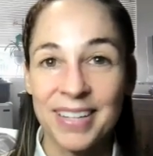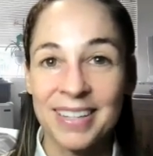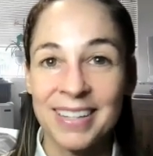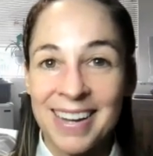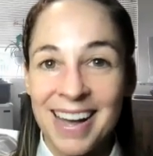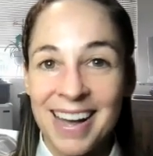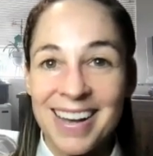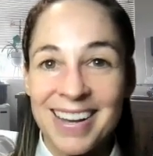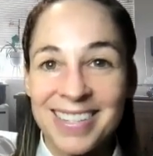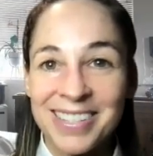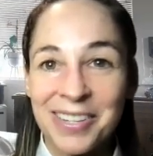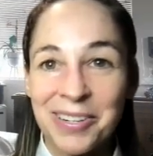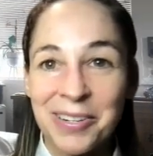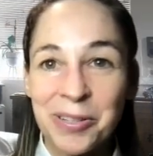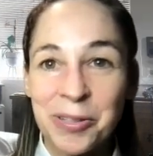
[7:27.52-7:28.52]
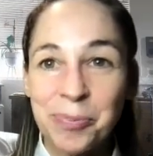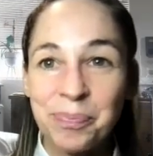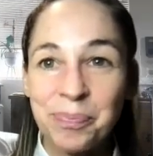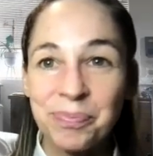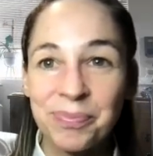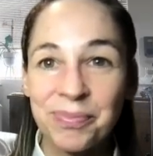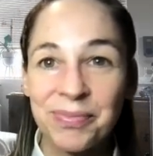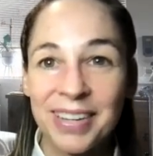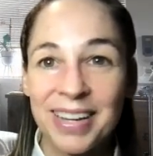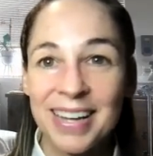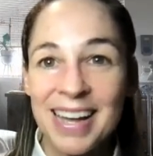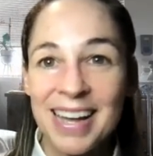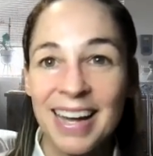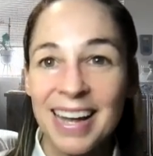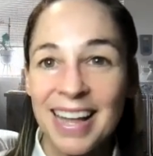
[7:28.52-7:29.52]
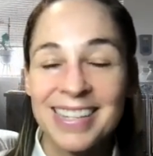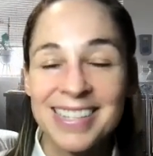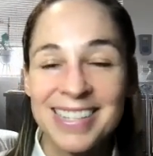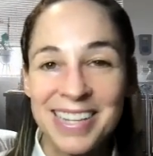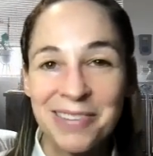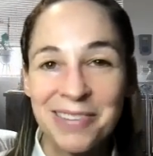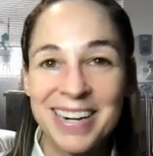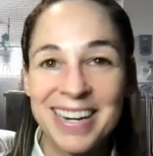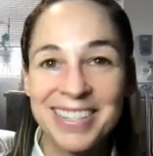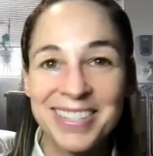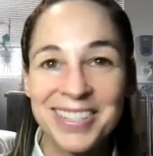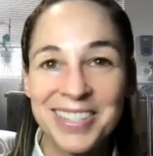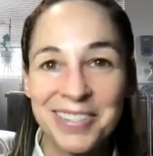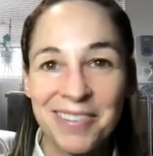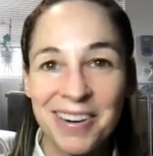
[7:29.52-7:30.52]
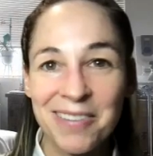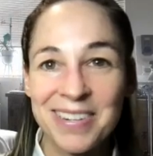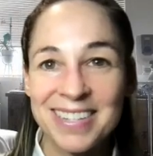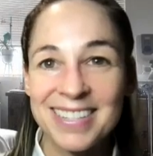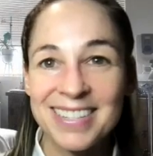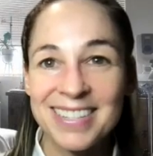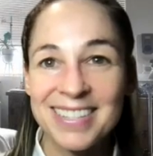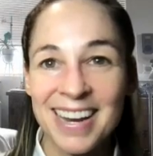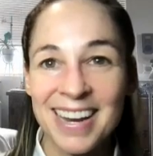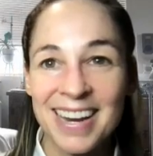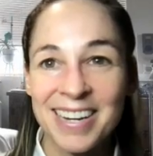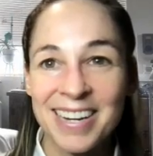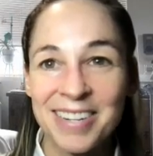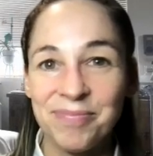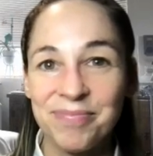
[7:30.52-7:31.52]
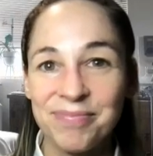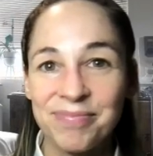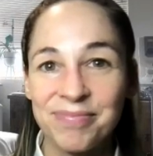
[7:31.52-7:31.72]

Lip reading: Yeah, so let's see, what else do I want to say